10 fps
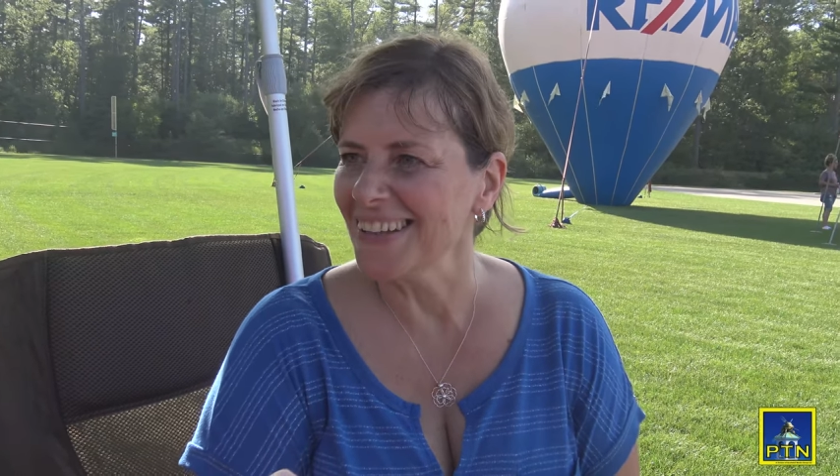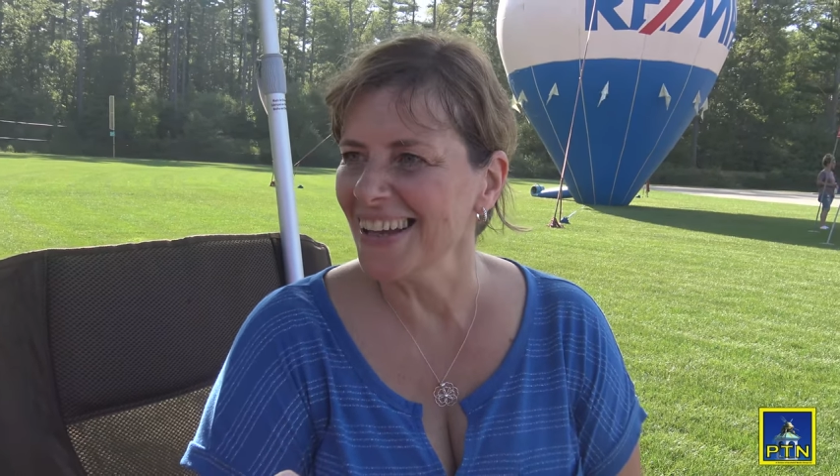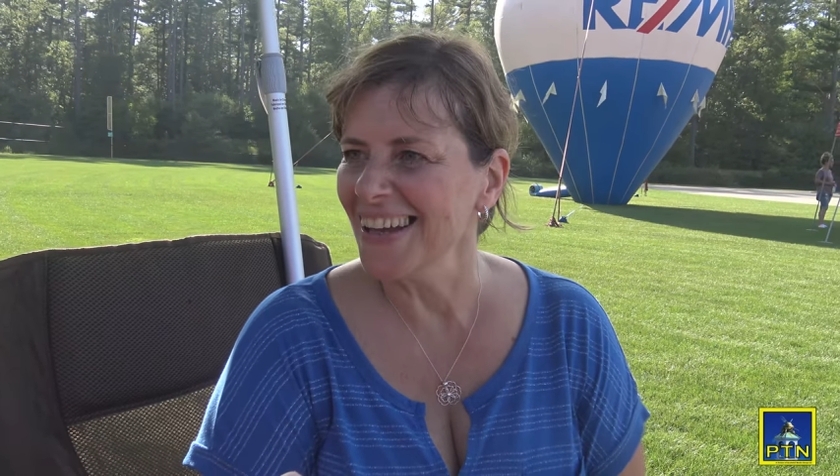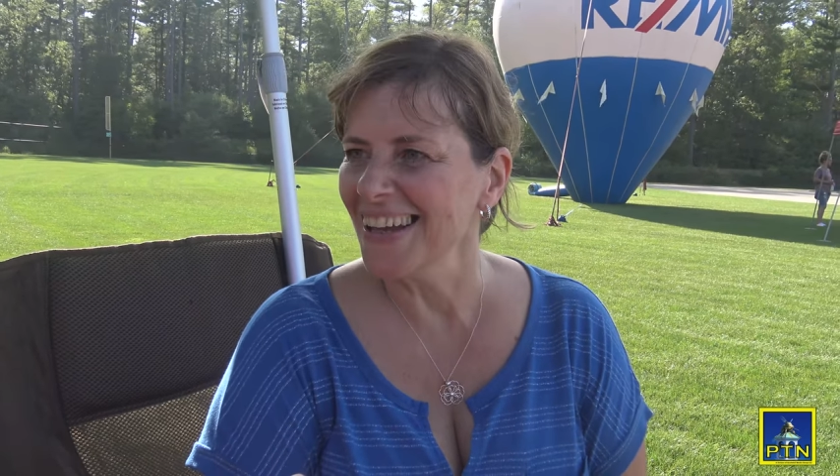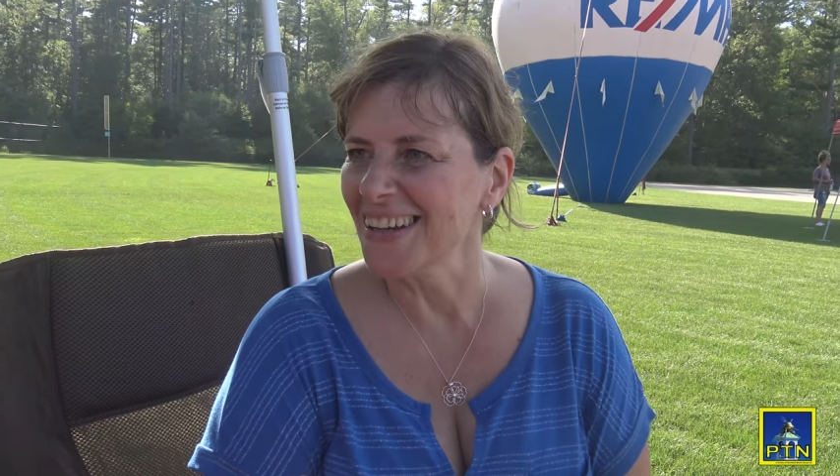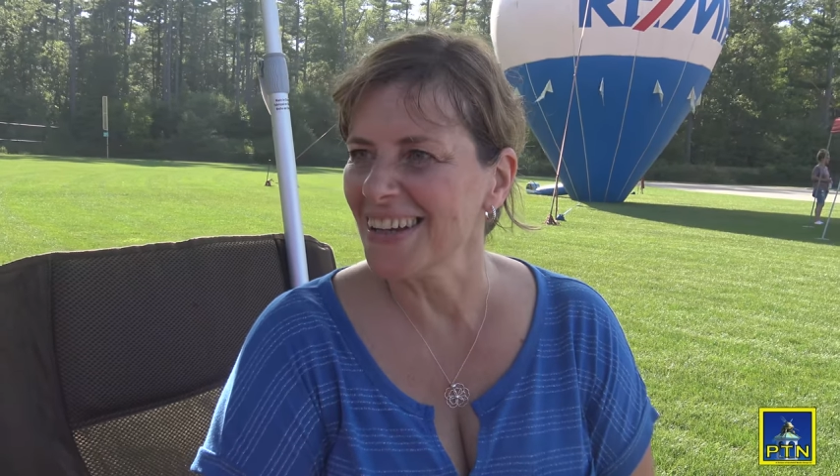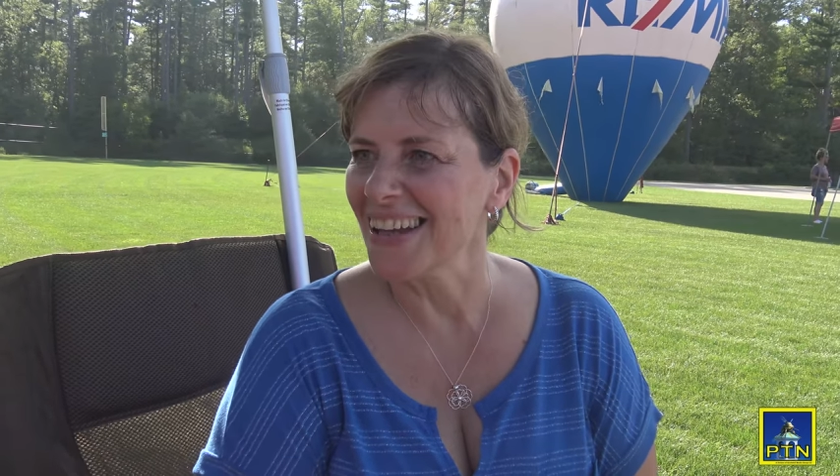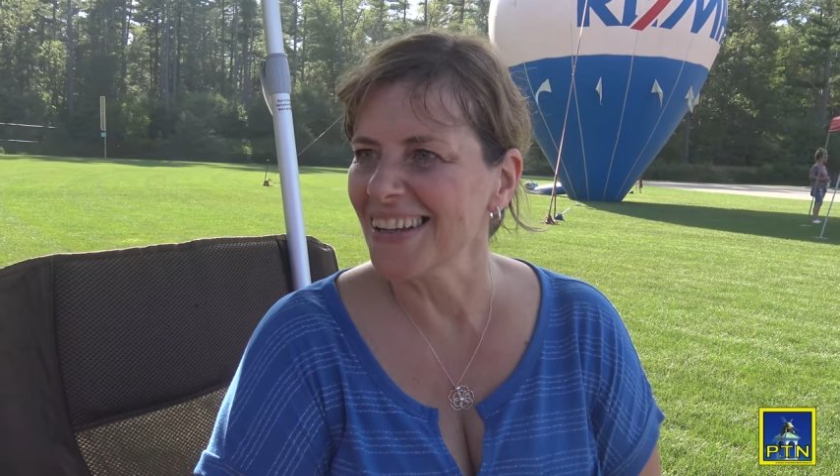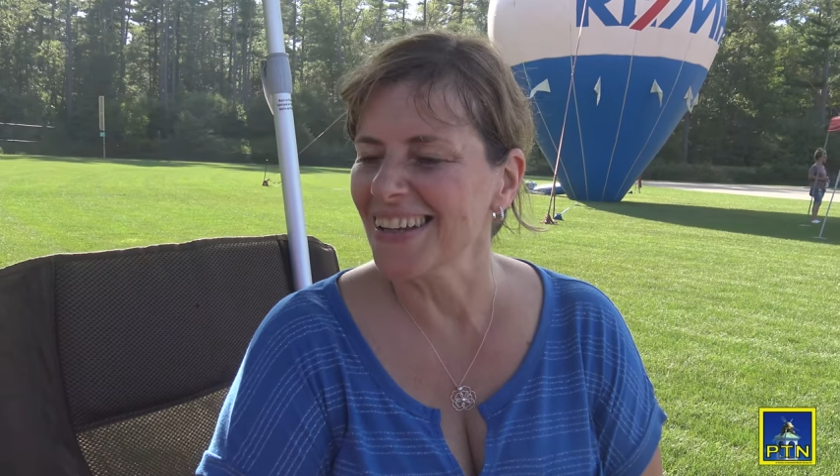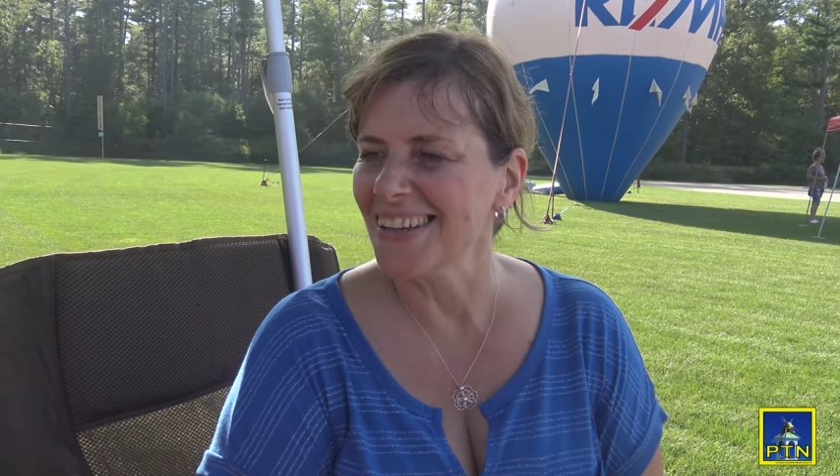It's yeah, nice, huh?
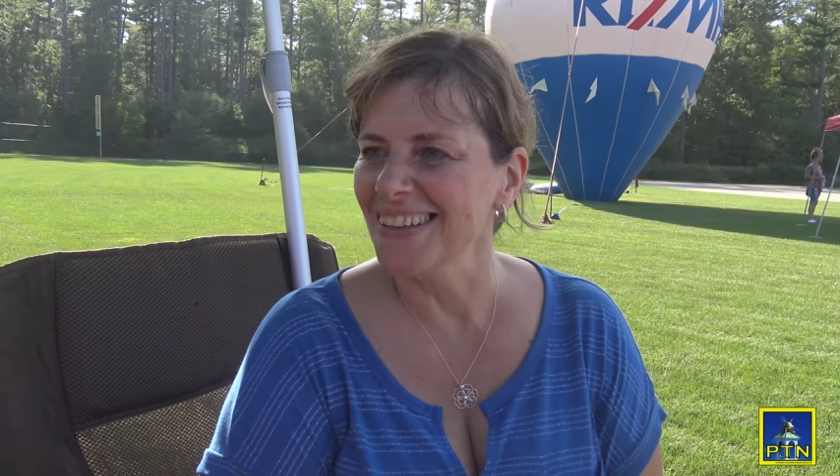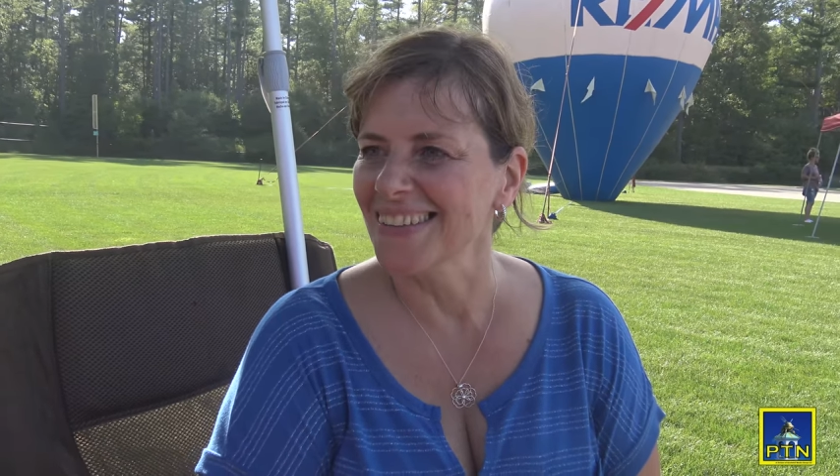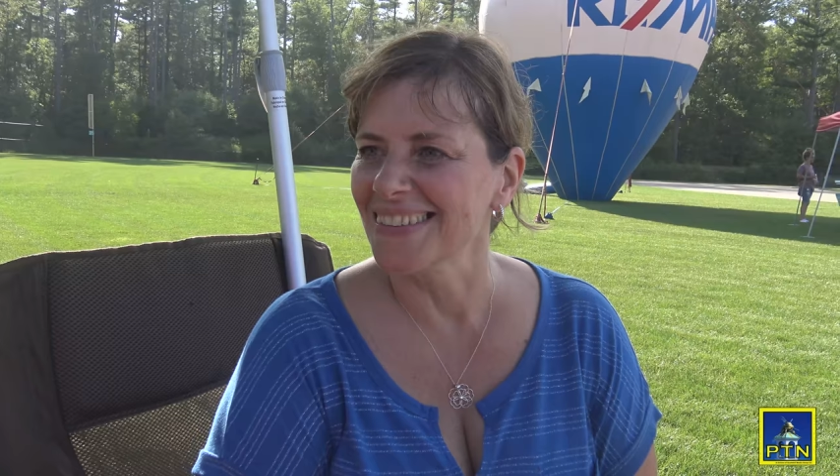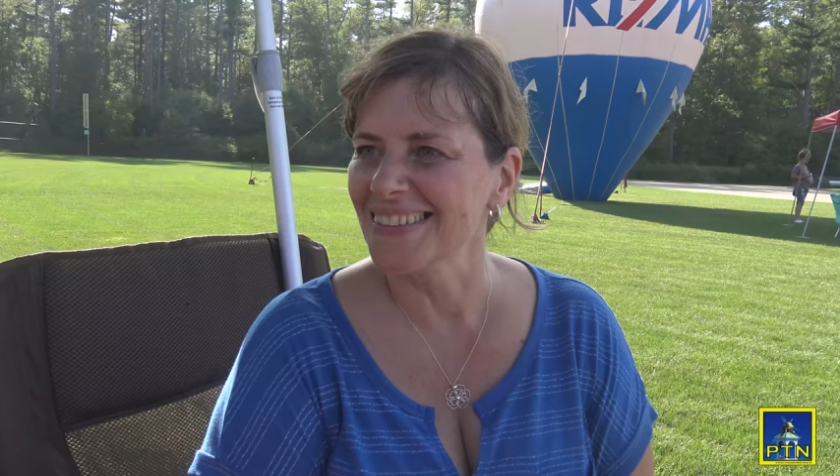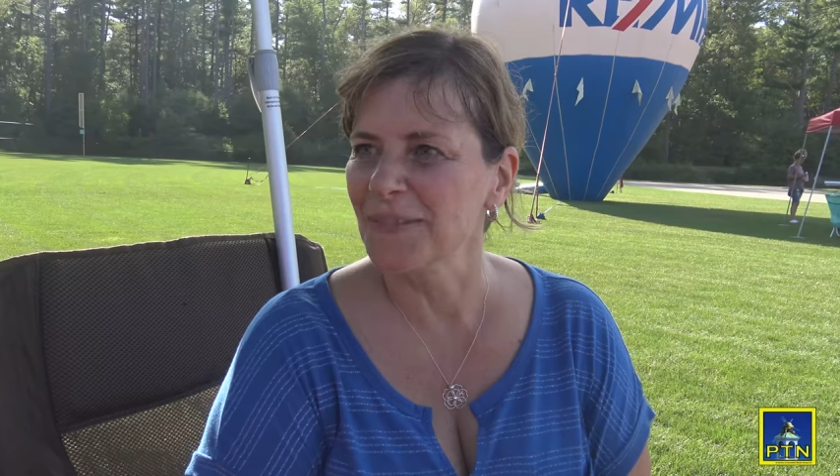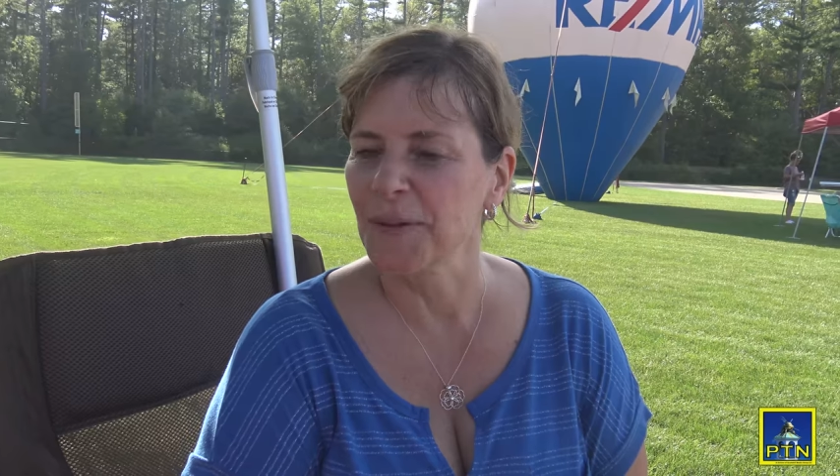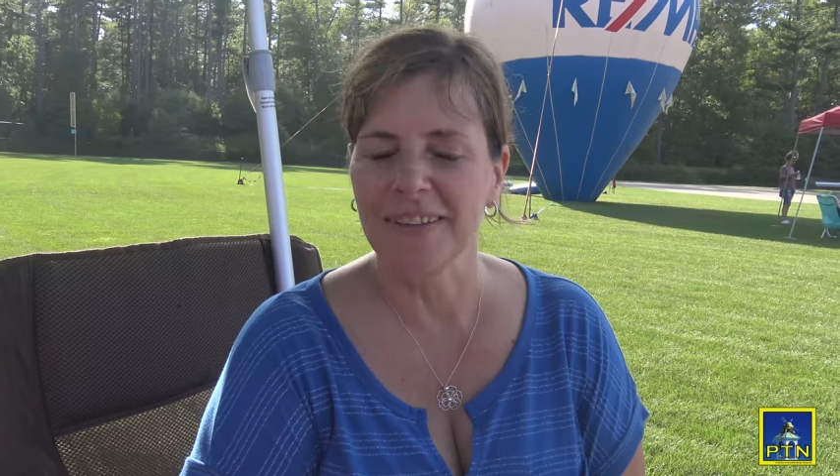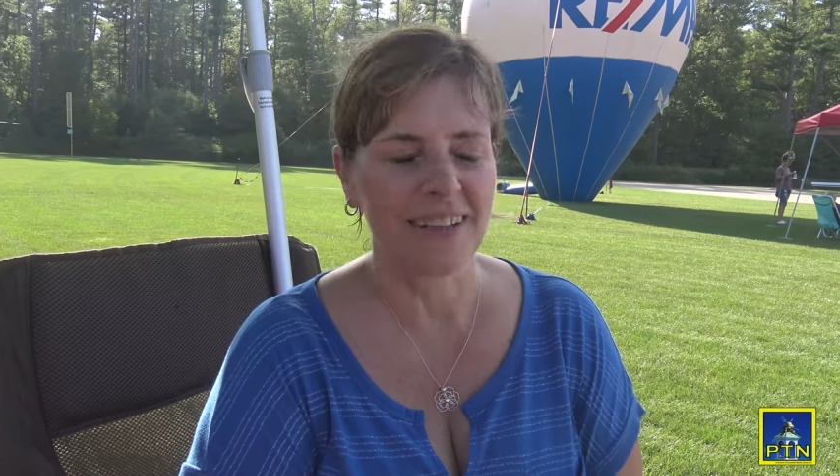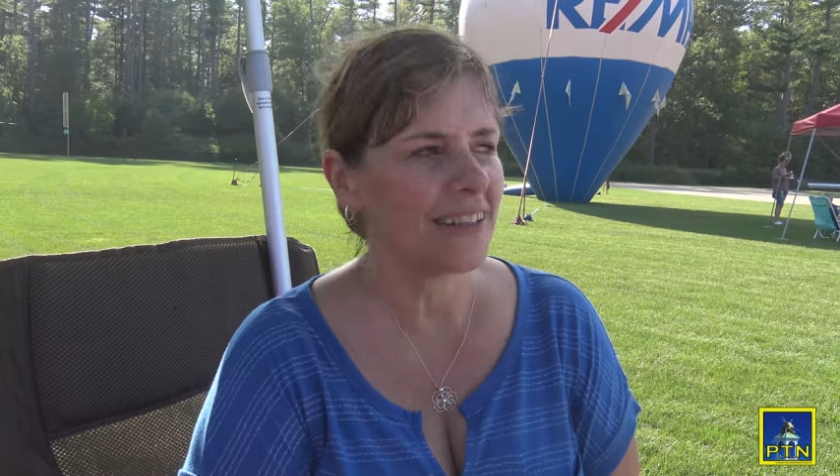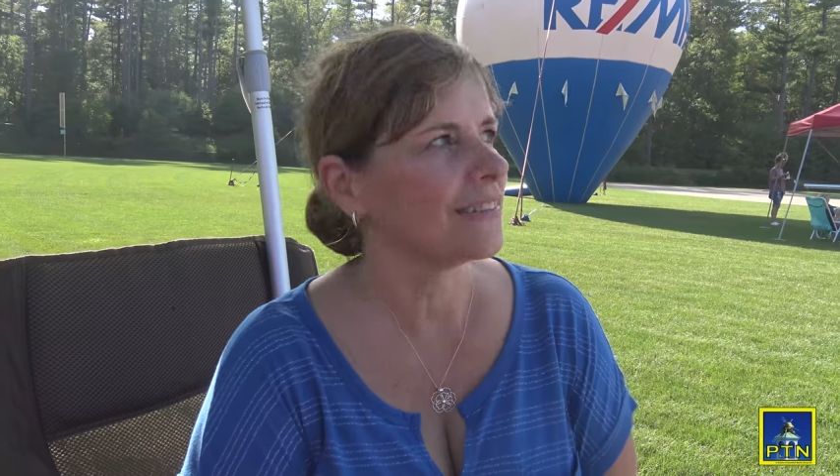You got a good is. spot. We
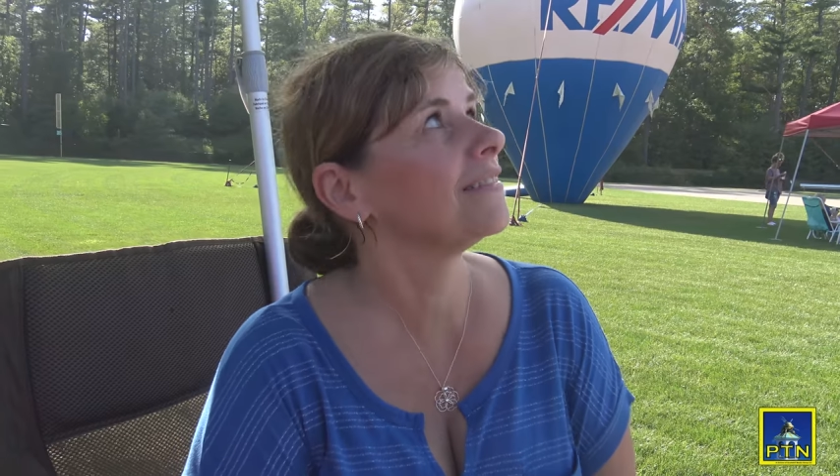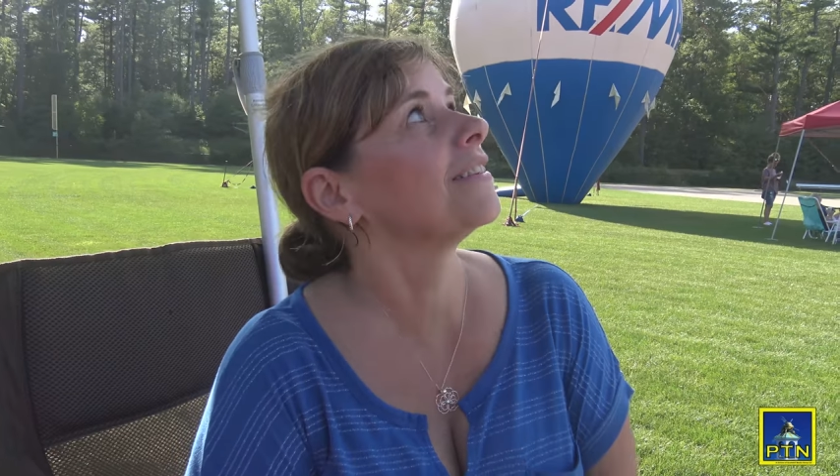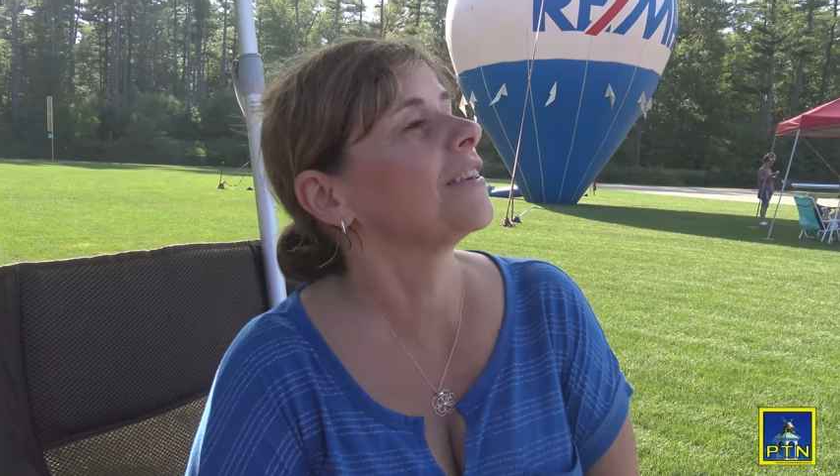did.